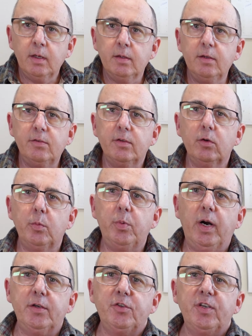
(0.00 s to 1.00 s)
This little
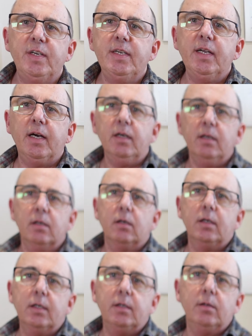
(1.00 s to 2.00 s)
brush here,
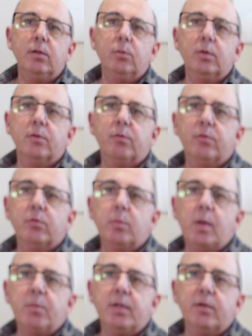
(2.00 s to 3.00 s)
you would have
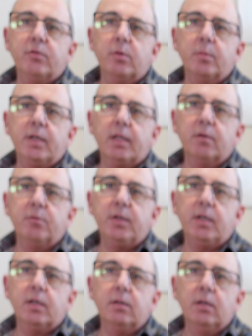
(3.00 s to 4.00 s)
remembered this from the other
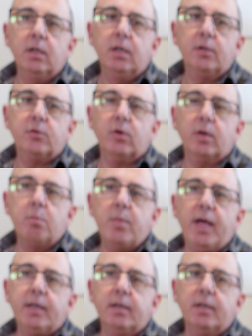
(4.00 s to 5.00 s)
video. It's got a
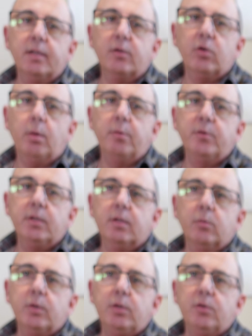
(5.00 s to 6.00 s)
magnet in the top of it
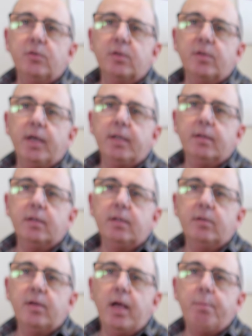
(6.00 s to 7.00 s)
that we use to take the
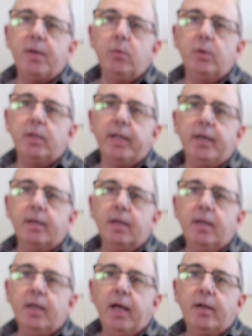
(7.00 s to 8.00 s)
tamping wheel out.
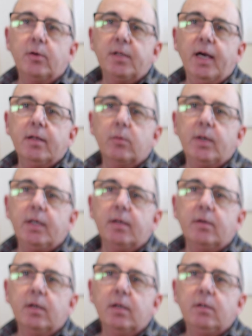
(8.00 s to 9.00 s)
And on the other
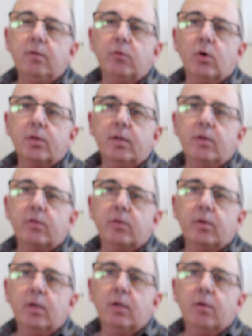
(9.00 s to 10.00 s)
end, you've got this
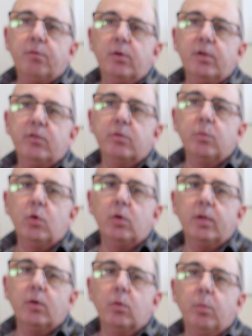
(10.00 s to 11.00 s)
very small
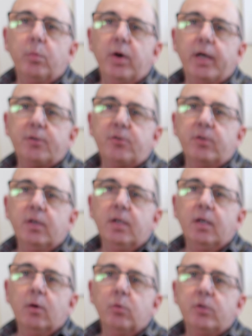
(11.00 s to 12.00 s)
little brush
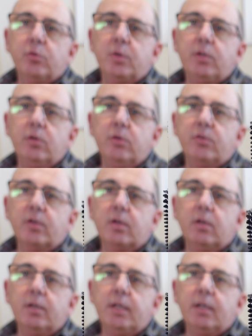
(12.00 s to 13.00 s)
which we use to
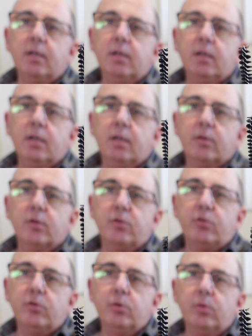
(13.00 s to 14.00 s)
clean the
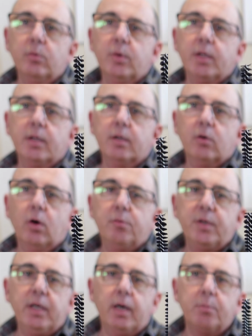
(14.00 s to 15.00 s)
chute where the
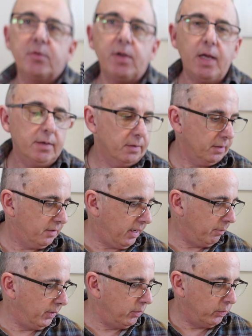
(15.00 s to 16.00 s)
coffee comes down to the
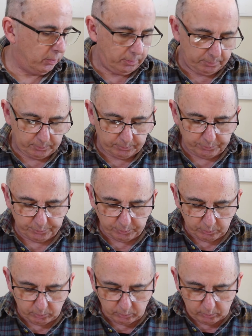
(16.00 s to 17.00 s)
tamping wheel.
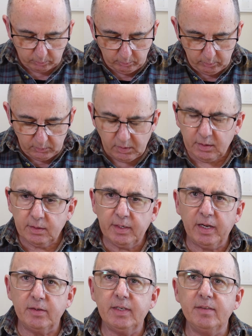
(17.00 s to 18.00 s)

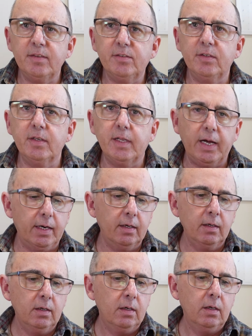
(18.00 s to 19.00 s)
Now, in addition to
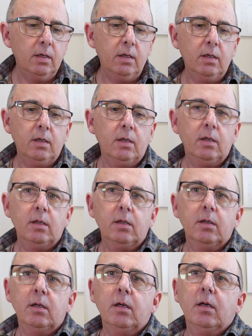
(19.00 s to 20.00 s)
that,
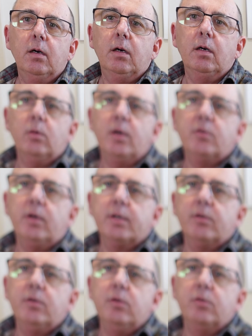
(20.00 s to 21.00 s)
I always like
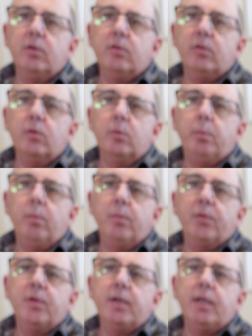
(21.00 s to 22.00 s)
to use this little
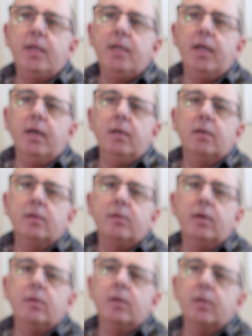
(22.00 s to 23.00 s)
thing here. I
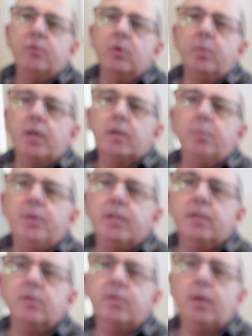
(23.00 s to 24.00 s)
don't know if you'll be able to pick
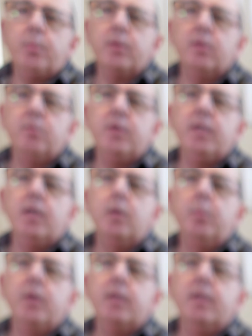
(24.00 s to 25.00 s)
this up on the video,
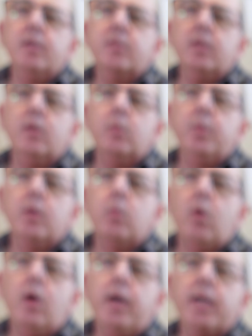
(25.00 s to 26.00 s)
but there's a little bit of
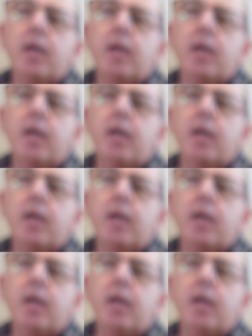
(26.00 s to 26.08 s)
wire